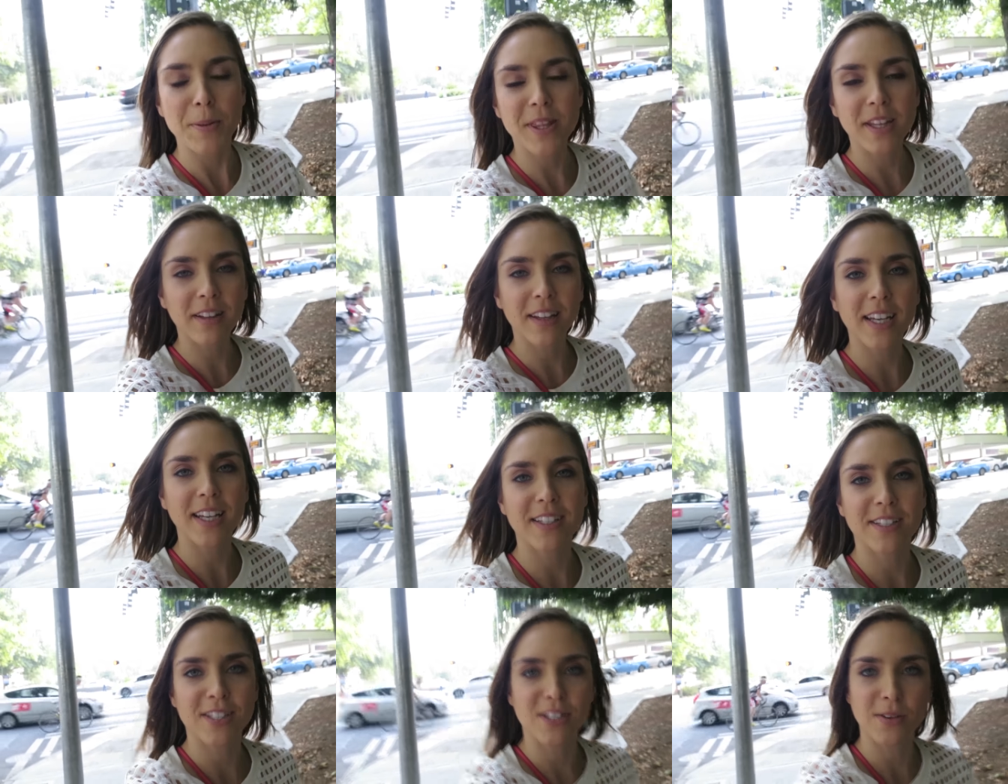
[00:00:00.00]
I'll put the
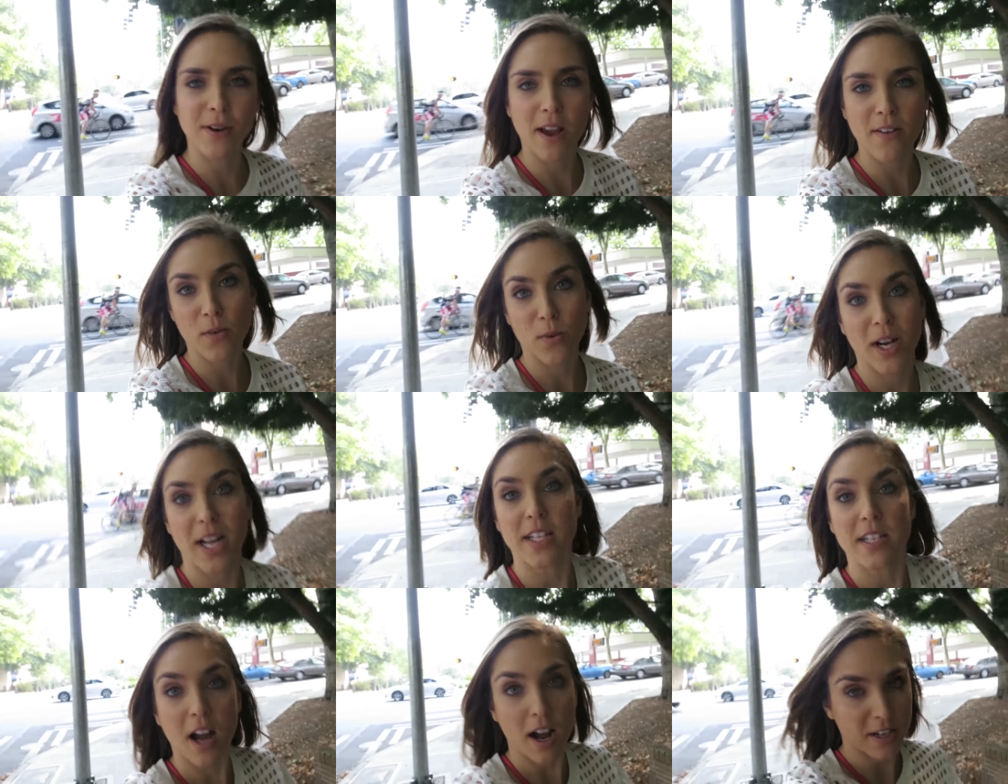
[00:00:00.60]
links to
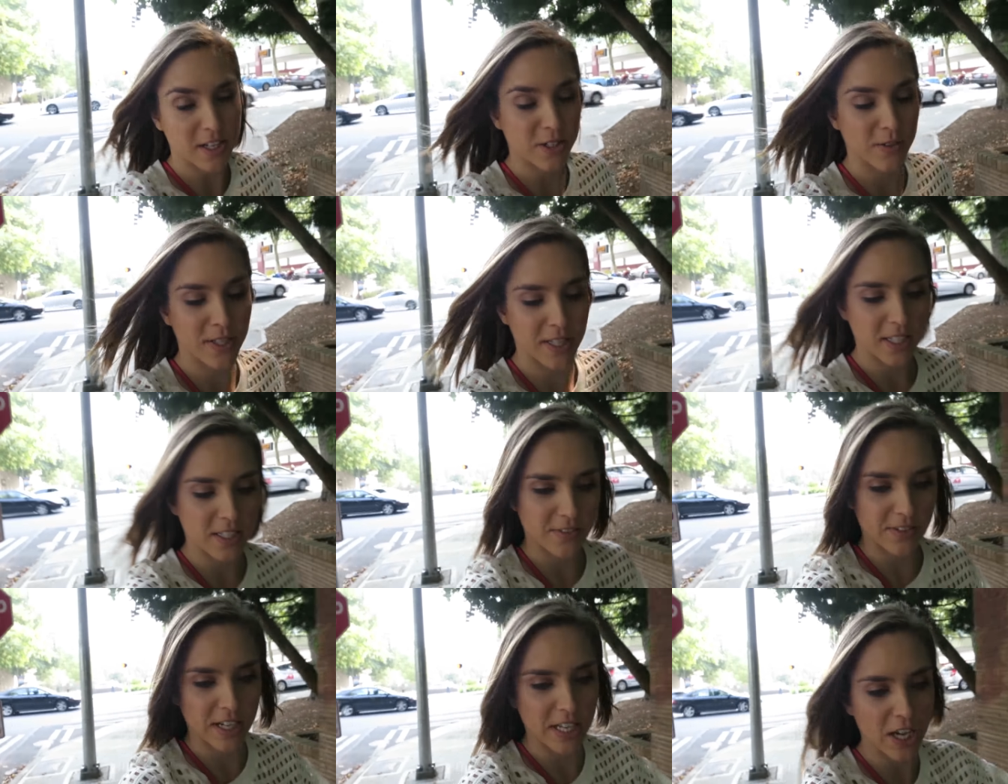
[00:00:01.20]
everyone I talked to in
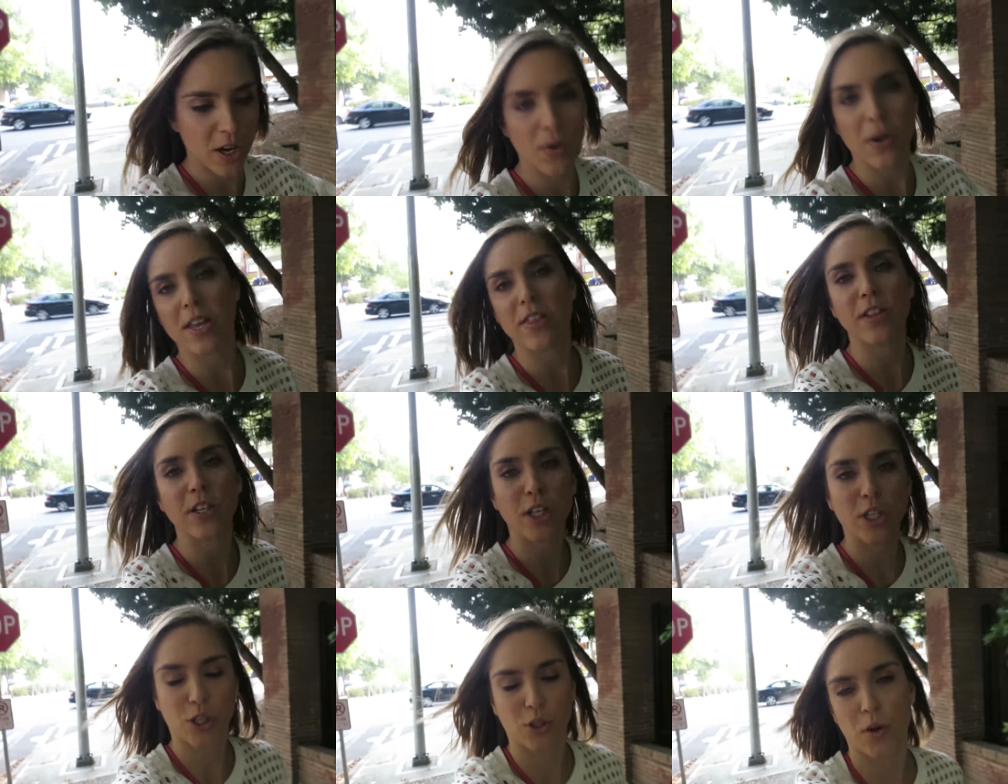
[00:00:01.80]
this video in
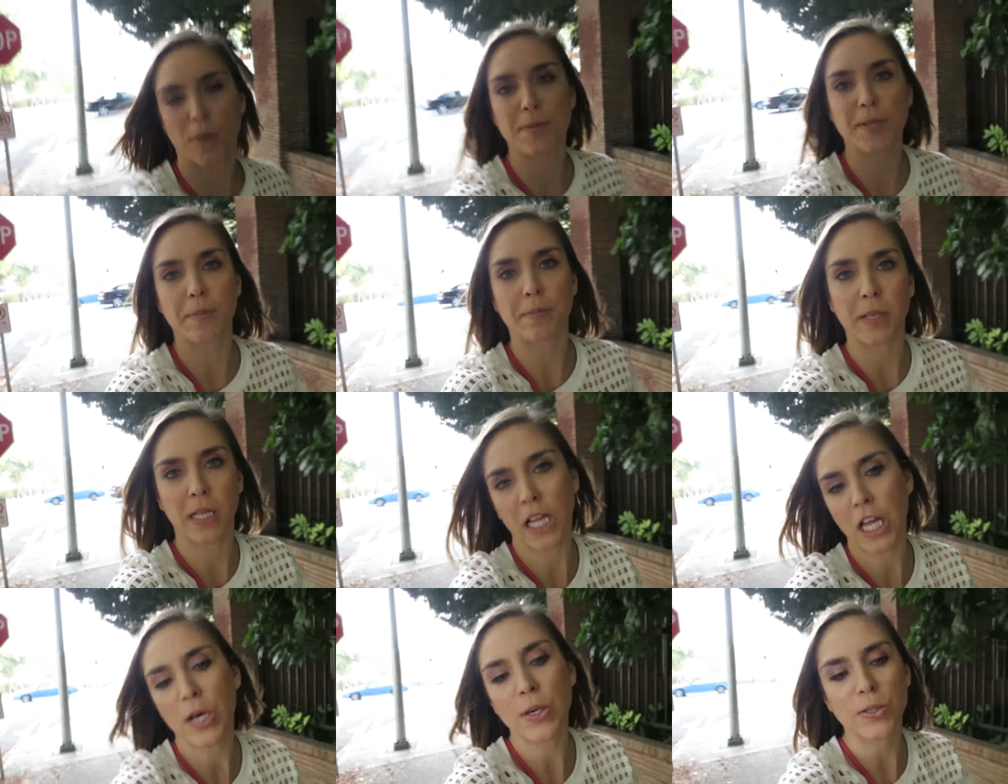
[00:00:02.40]
the description
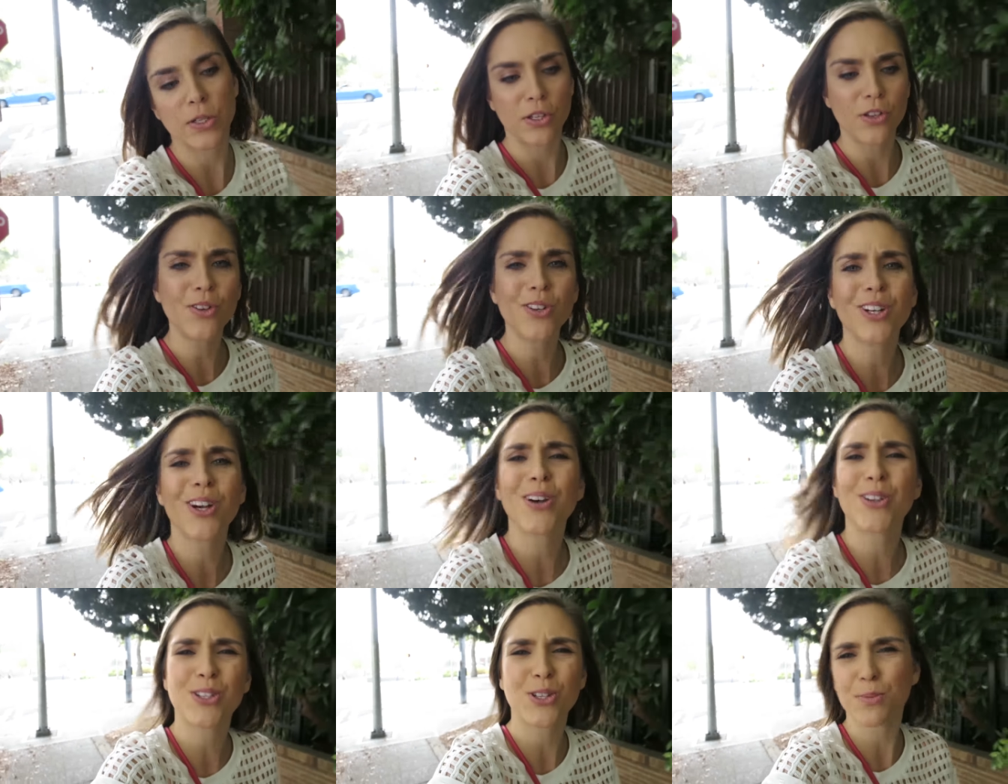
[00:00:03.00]
below so you
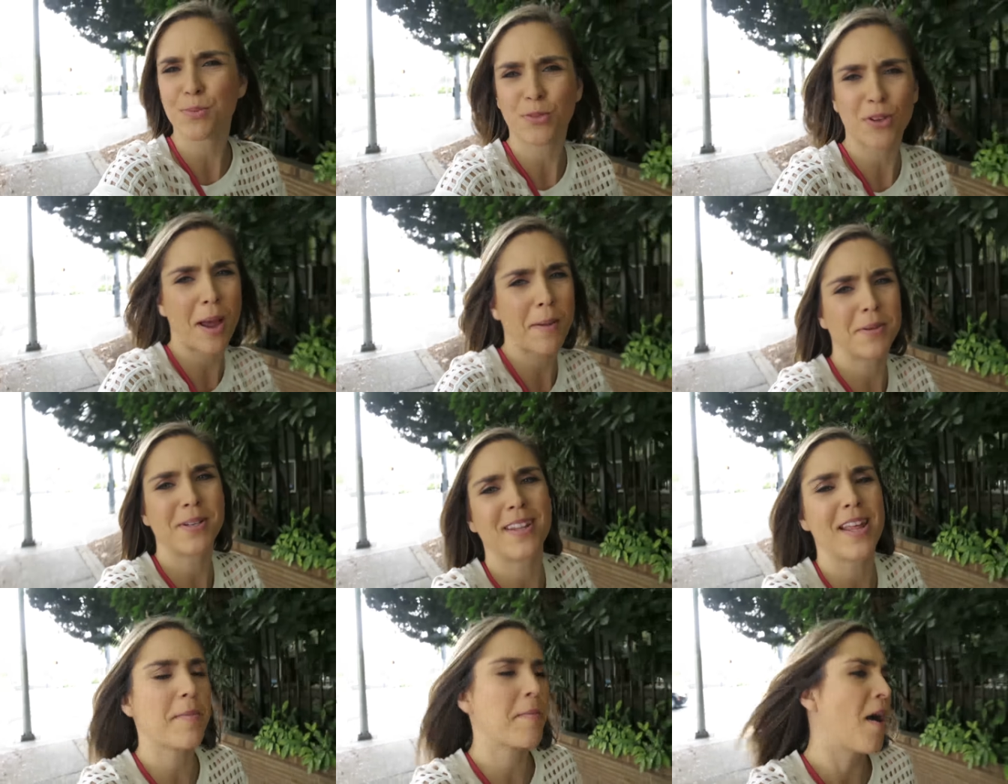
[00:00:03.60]
can go
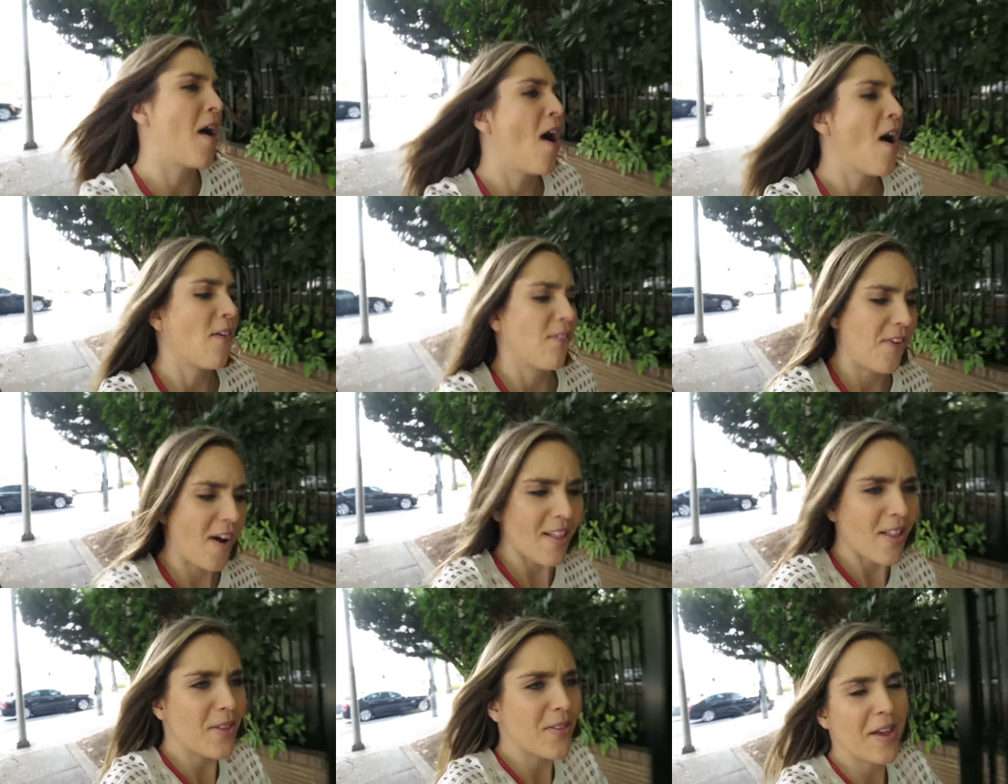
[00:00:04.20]
subscribe to them,
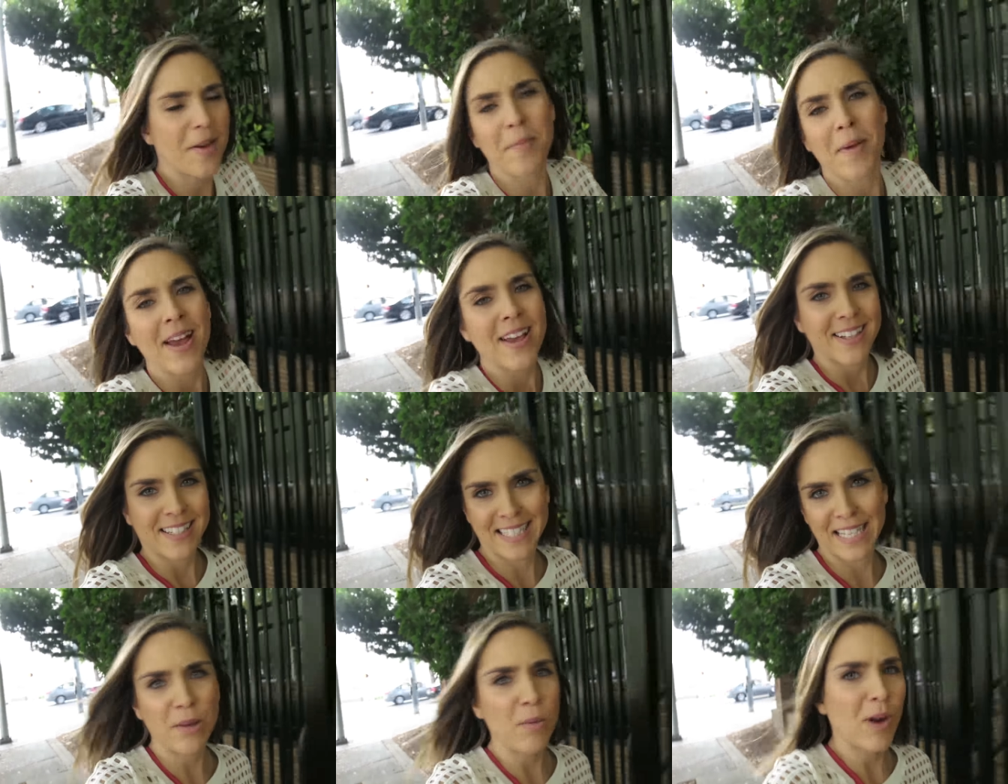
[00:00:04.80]
follow them,
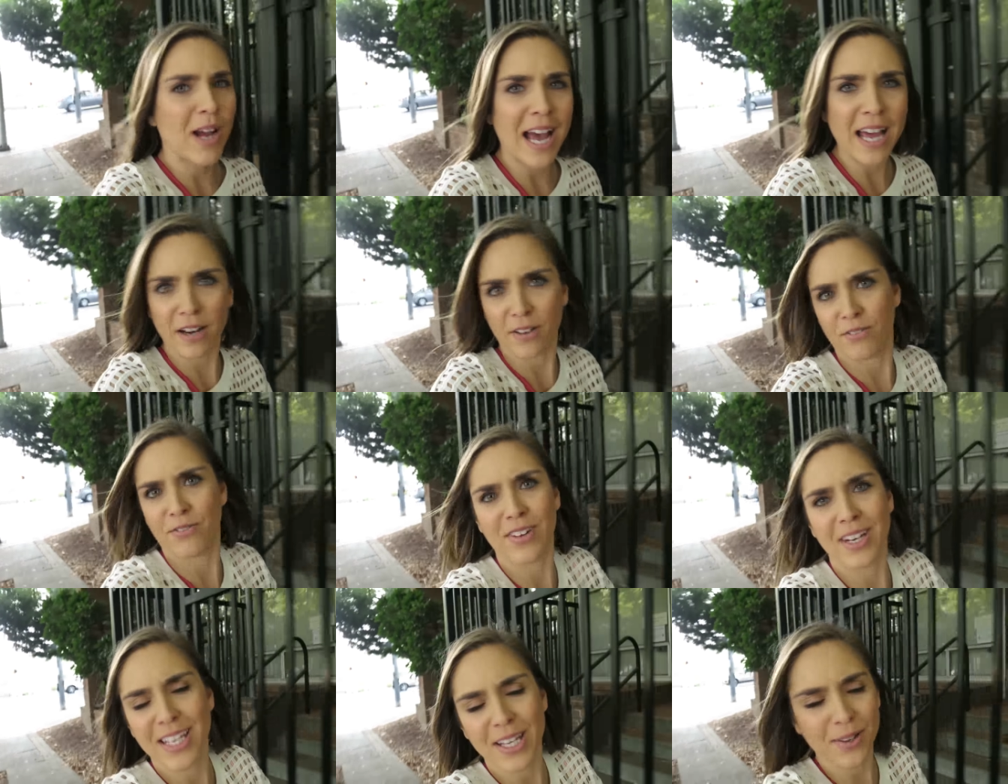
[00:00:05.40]
see what kind
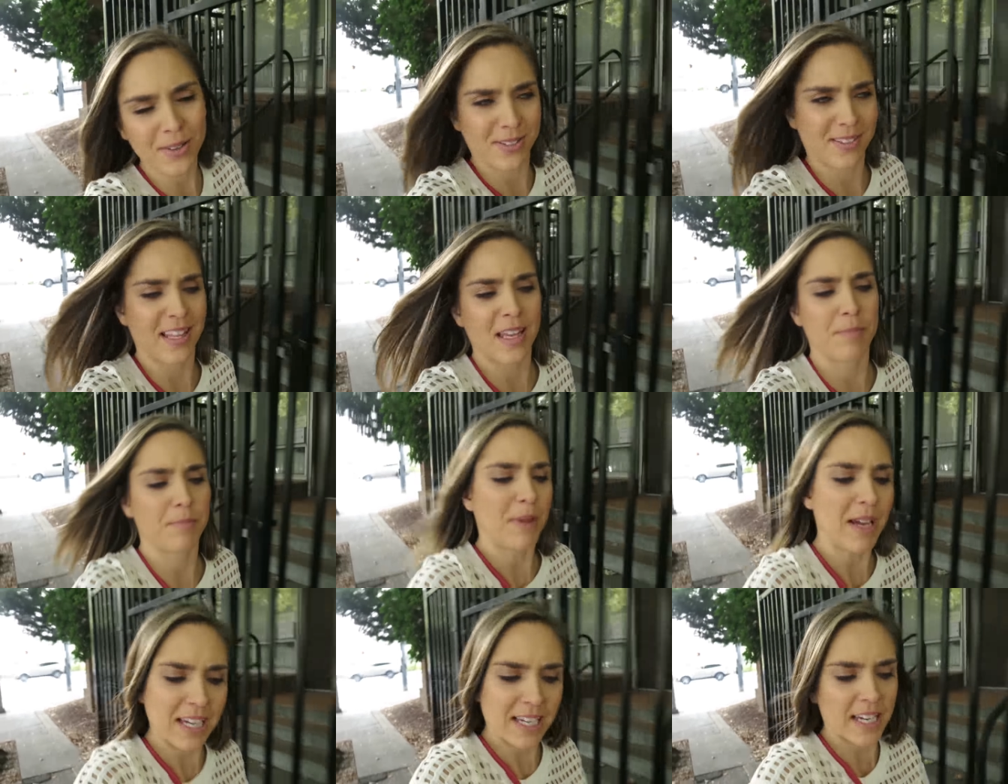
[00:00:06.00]
of videos
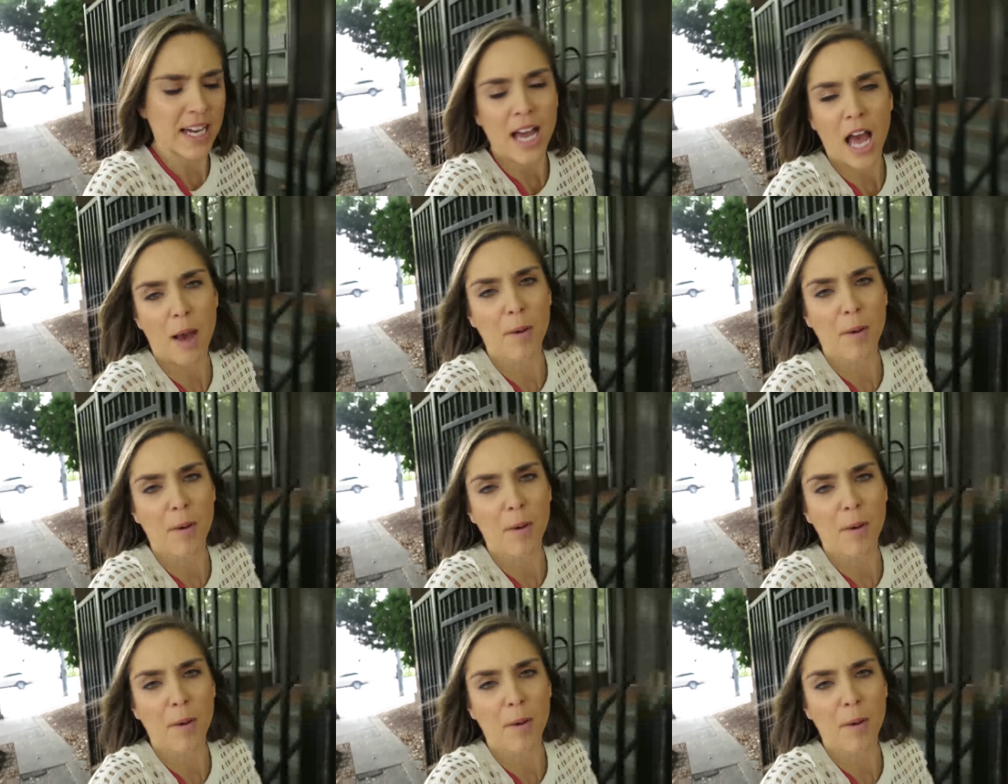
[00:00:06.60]
they make.